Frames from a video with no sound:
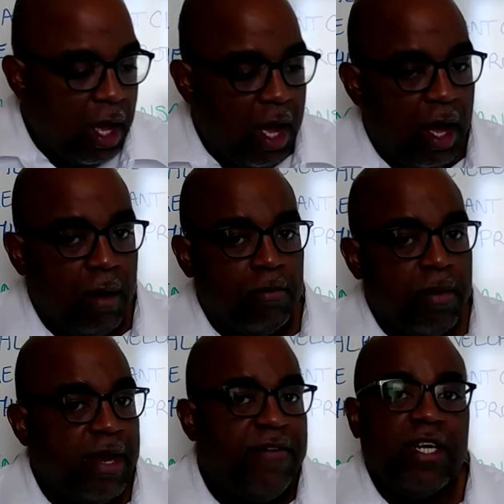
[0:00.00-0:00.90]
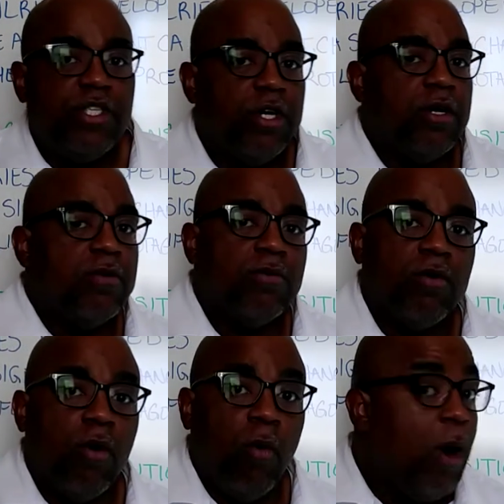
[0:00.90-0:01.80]
um, adventure.
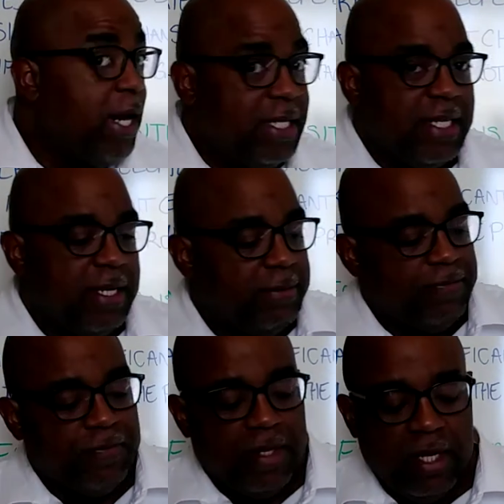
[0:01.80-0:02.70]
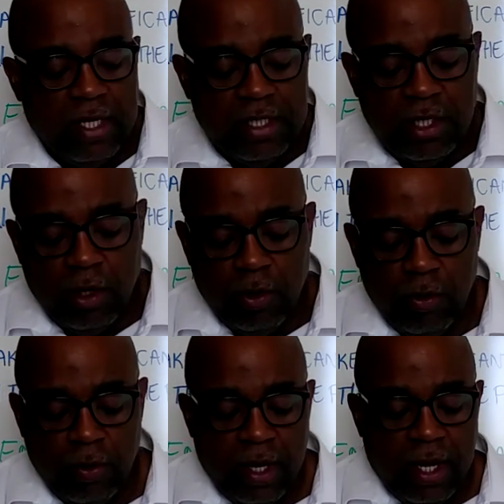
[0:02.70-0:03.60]
What is it?
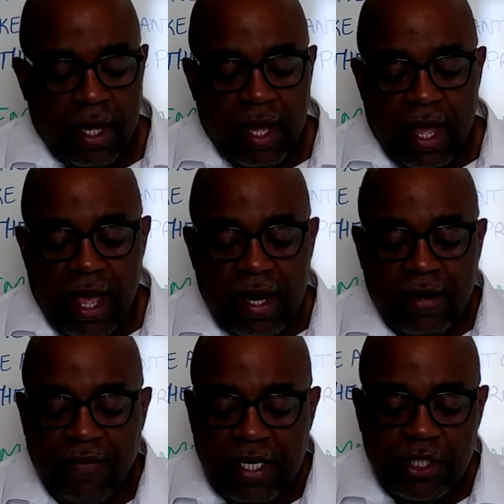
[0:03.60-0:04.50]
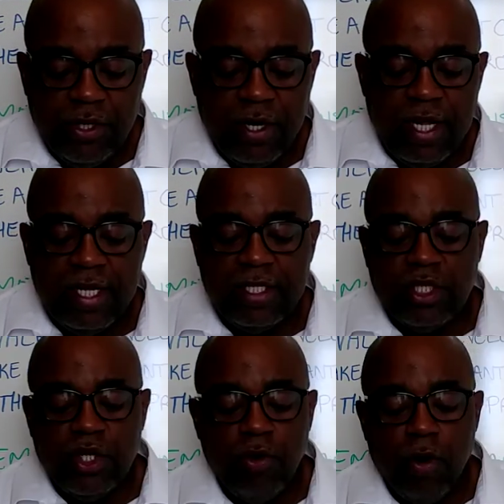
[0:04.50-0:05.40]
So an adventure
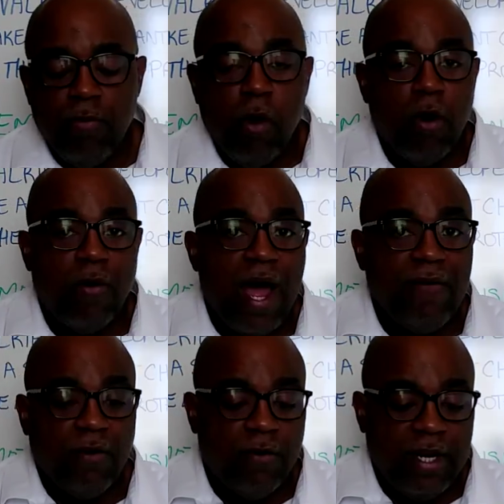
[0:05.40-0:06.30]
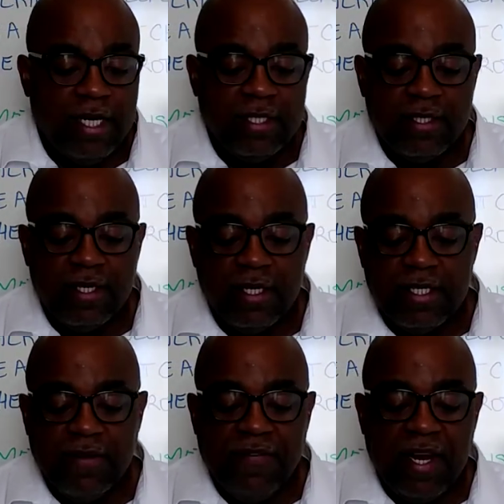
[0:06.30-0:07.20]
is two or more rivalries
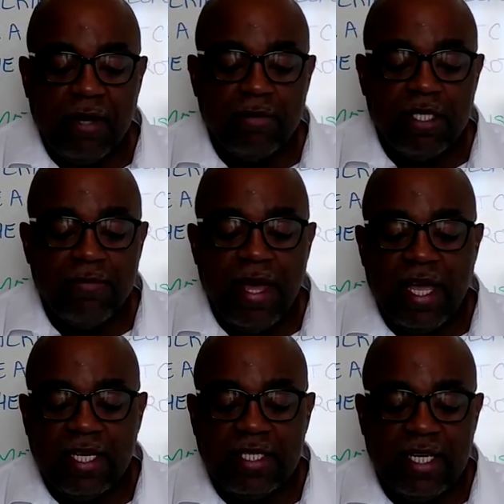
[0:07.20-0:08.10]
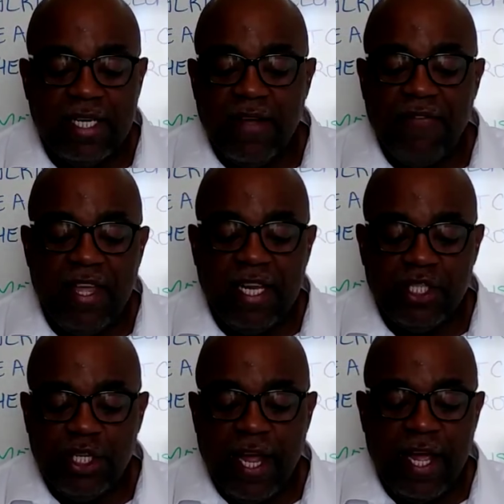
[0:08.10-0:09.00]
developed to make a
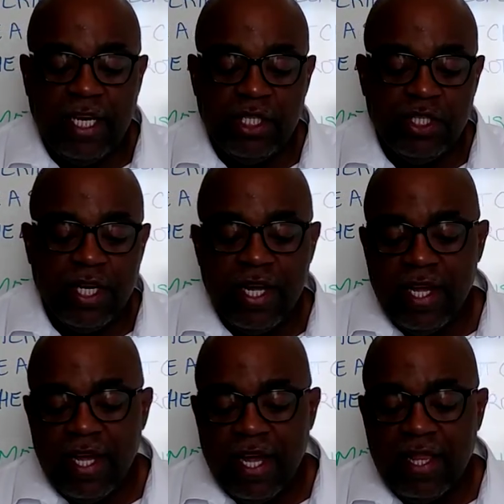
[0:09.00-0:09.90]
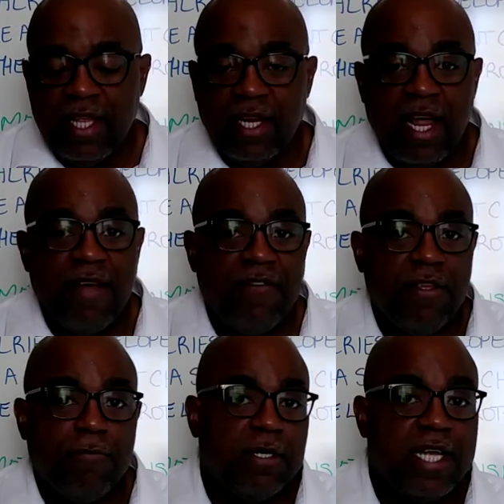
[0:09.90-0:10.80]
significant change in the life of
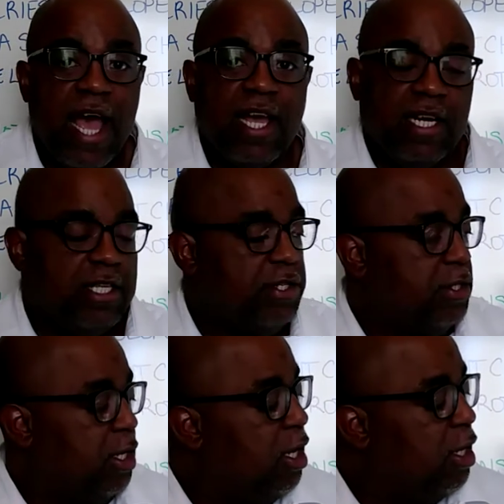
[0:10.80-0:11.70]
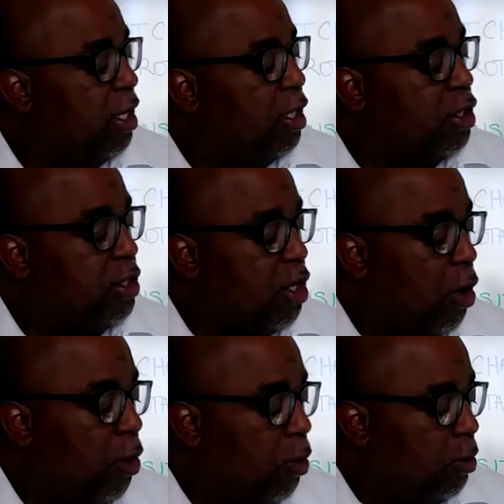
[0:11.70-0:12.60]
the protagonist.
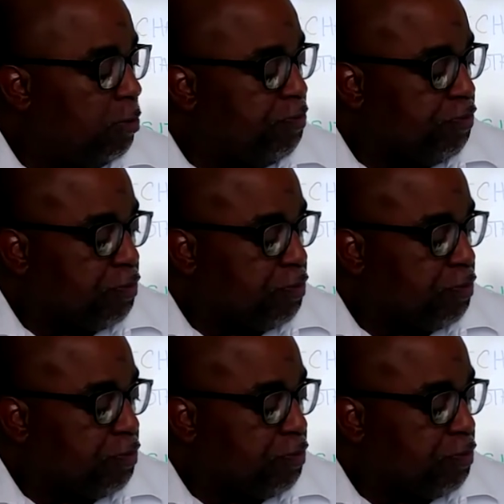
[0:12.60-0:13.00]
So,